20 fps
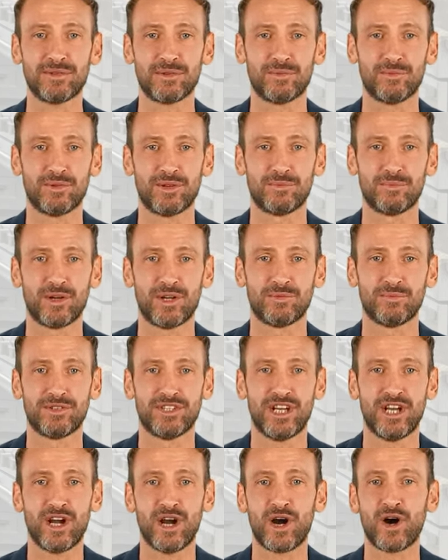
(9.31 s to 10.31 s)
We work
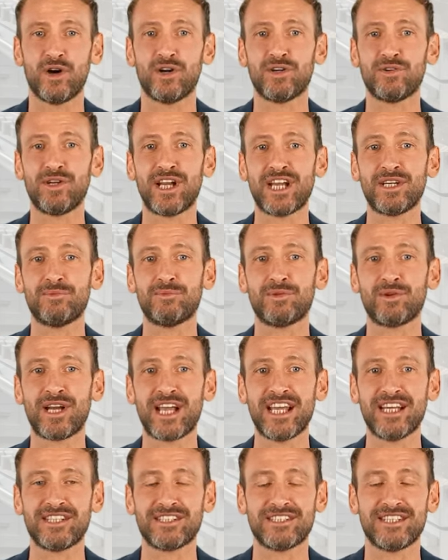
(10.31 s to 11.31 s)
with a whole array of
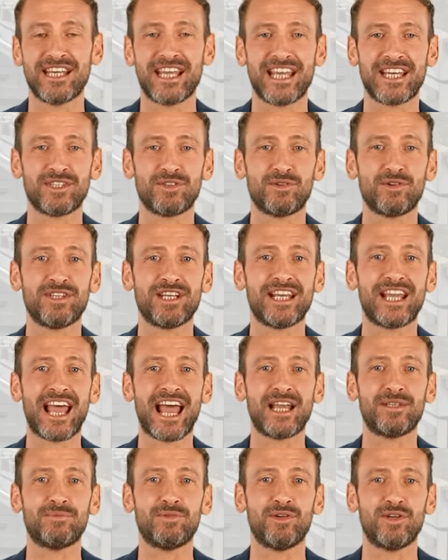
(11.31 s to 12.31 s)
brands, including
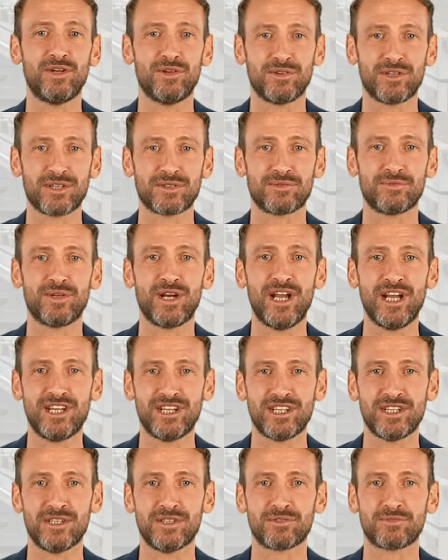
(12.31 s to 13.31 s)
Admiral,
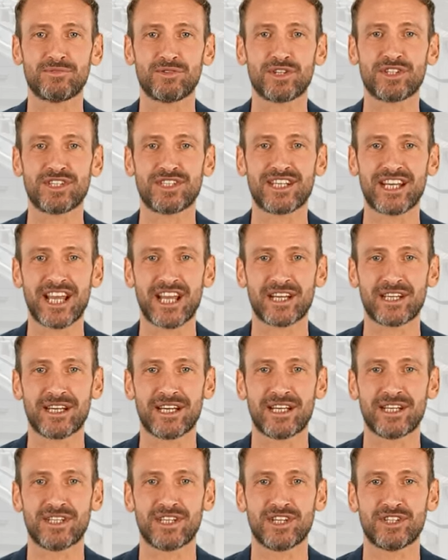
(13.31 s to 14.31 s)
Bosch, Frigidaire,
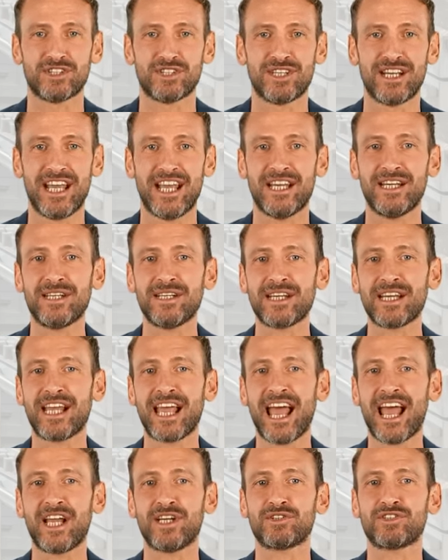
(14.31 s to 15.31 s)
KitchenAid,
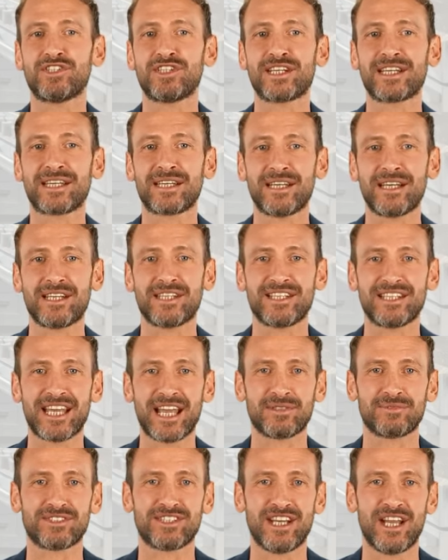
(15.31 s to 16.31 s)
LG,
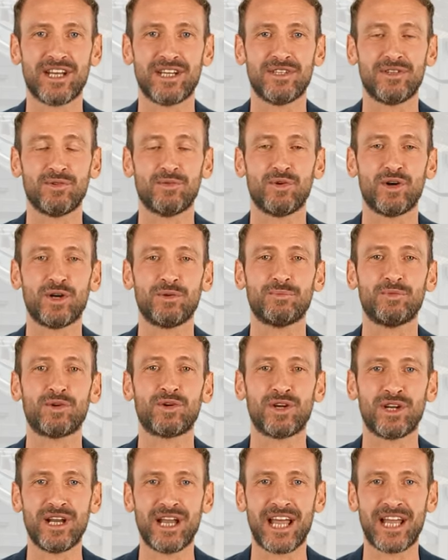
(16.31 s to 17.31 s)
Samsung,
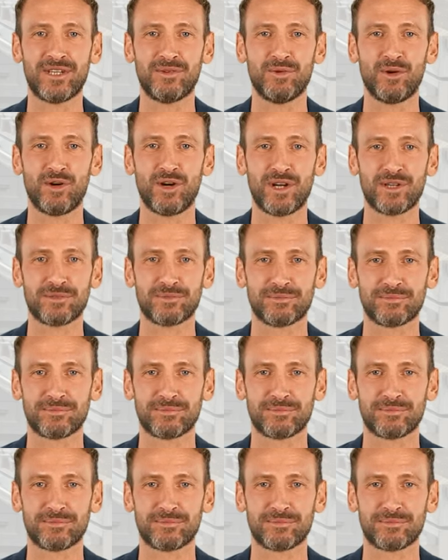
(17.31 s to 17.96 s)
Whirlpool, and more.